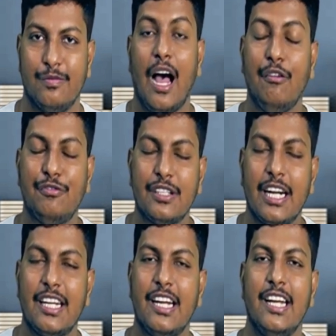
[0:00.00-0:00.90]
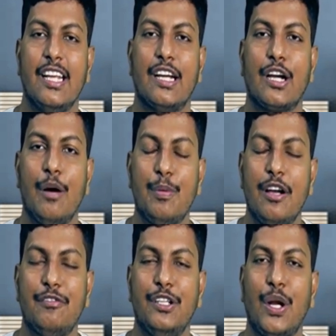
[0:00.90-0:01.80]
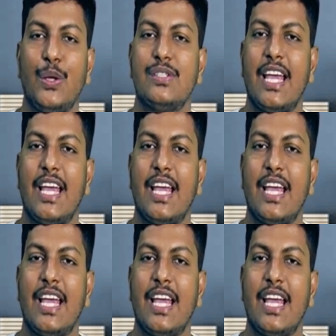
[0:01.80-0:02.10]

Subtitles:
After attending a couple of interviews,